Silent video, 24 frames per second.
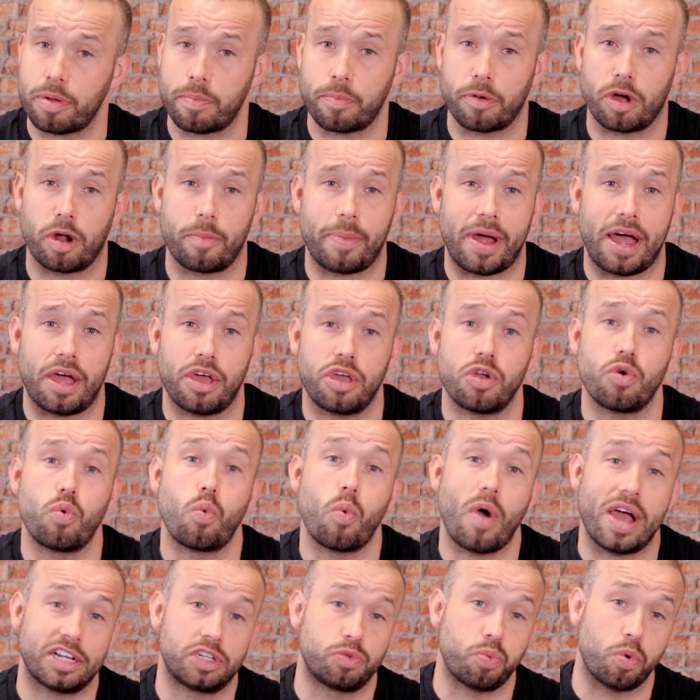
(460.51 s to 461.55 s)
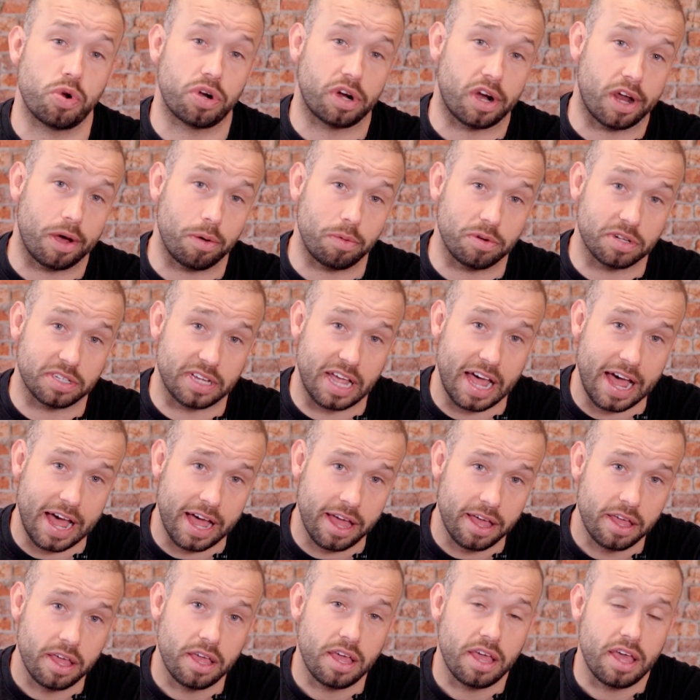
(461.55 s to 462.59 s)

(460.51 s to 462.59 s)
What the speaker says: bit more about who West One Loans are,